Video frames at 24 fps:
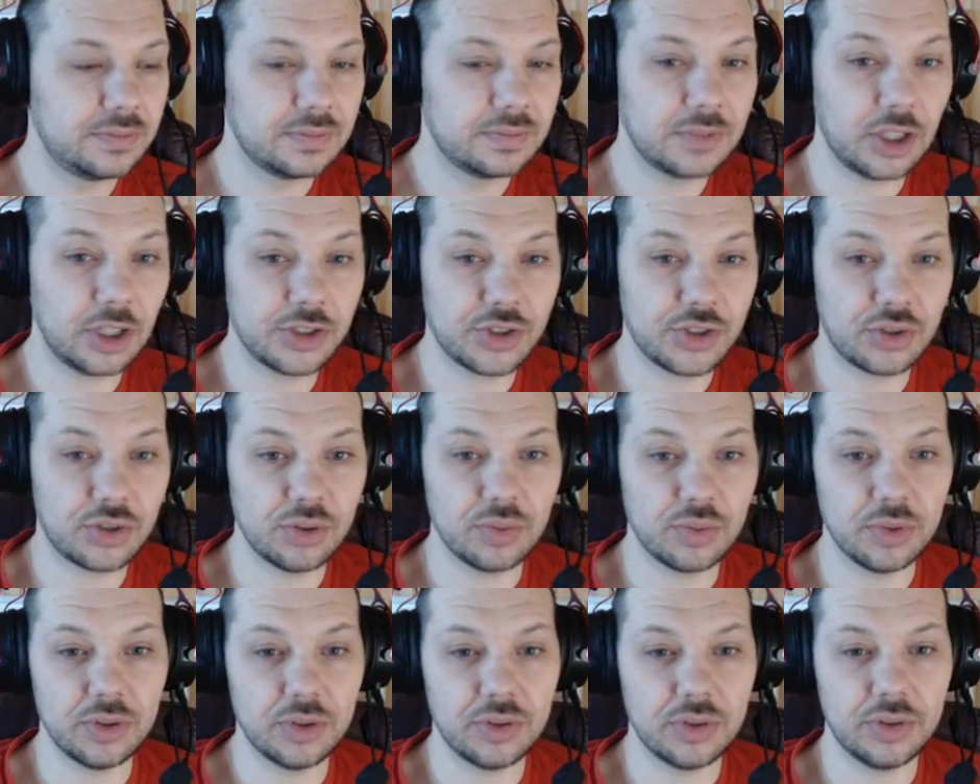I'll just do
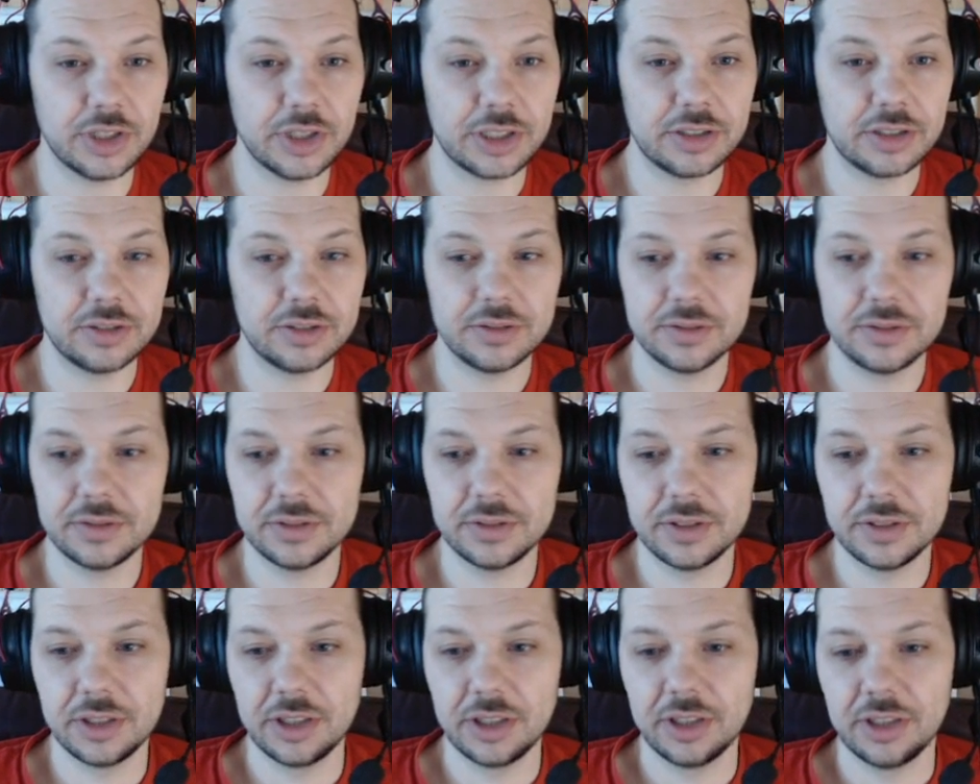it real quick
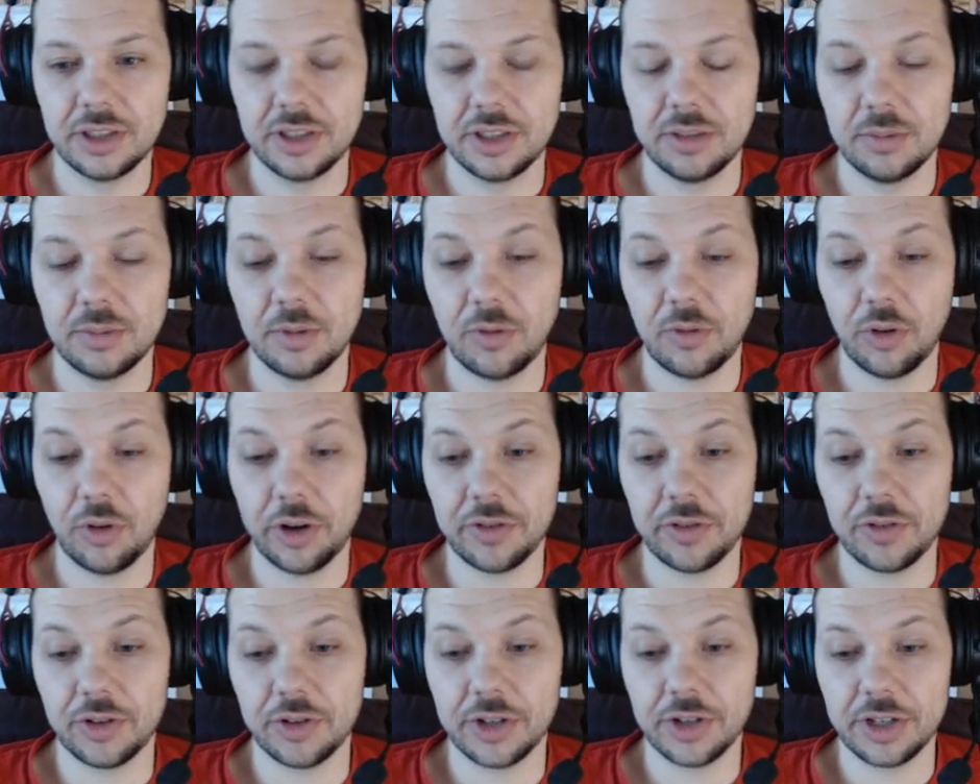before I
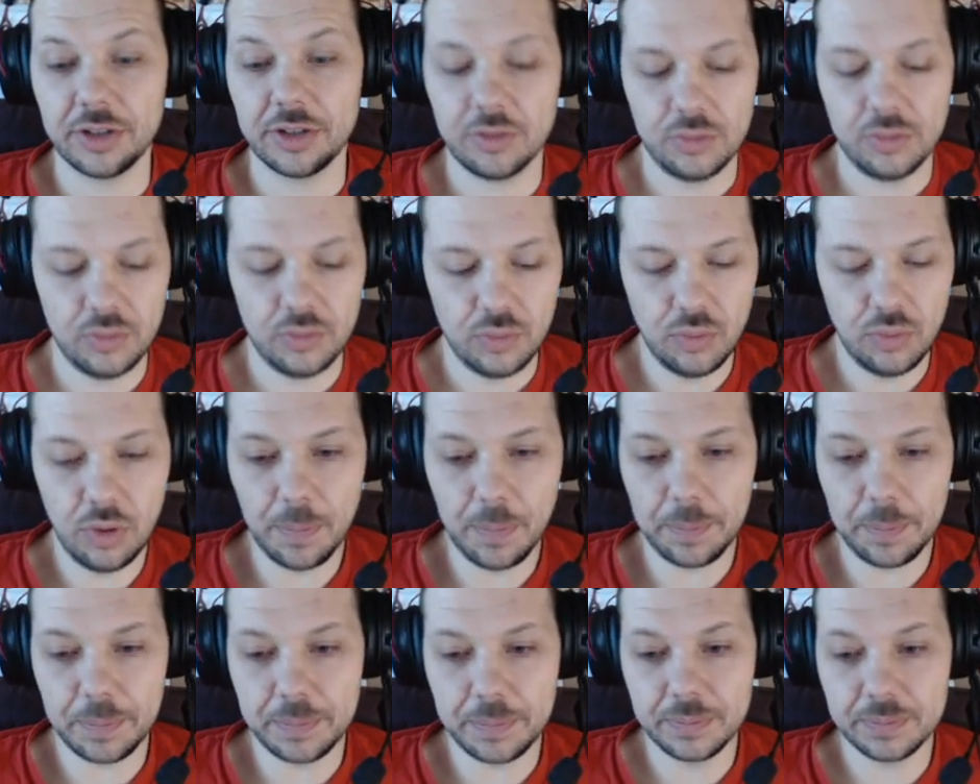forget. Whoop,
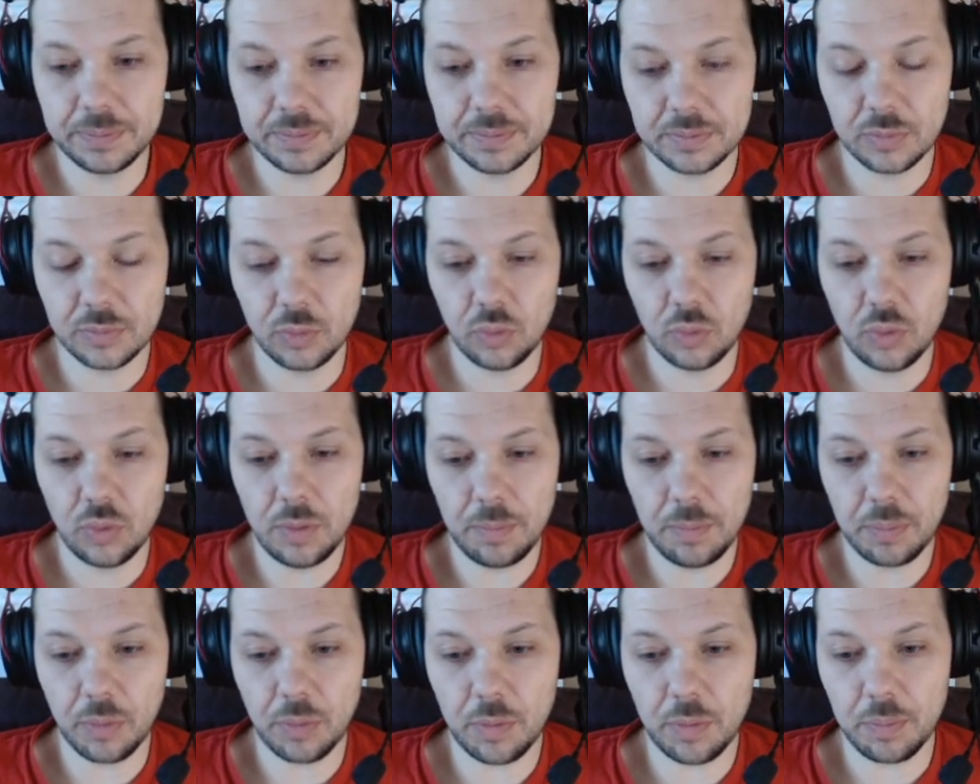
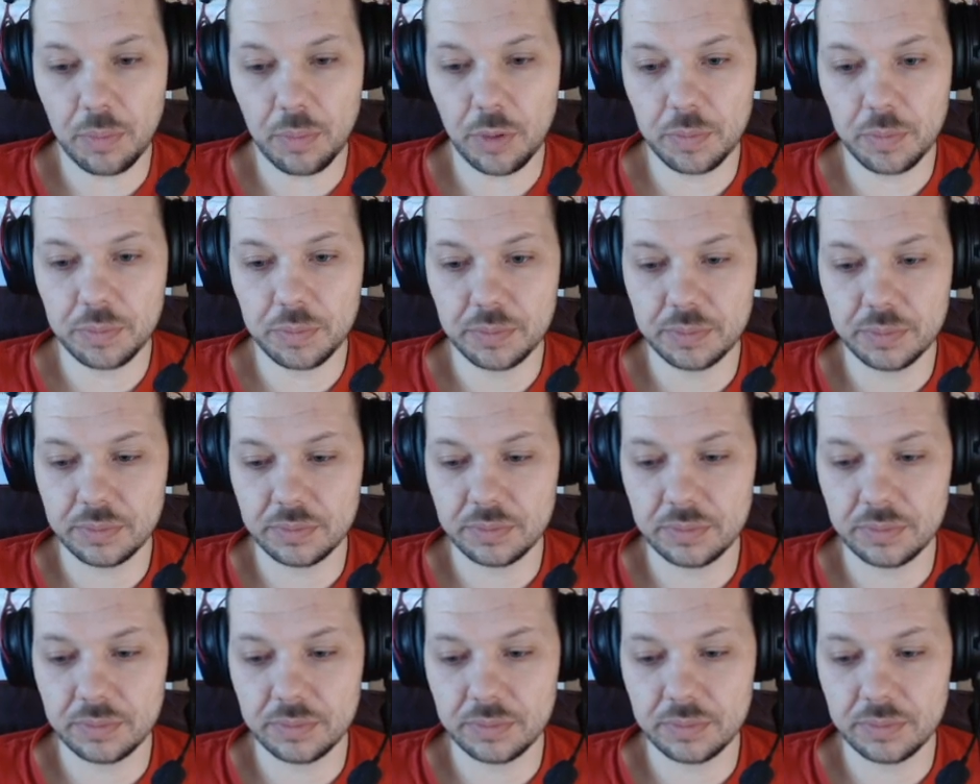whoop, whoop, whoop.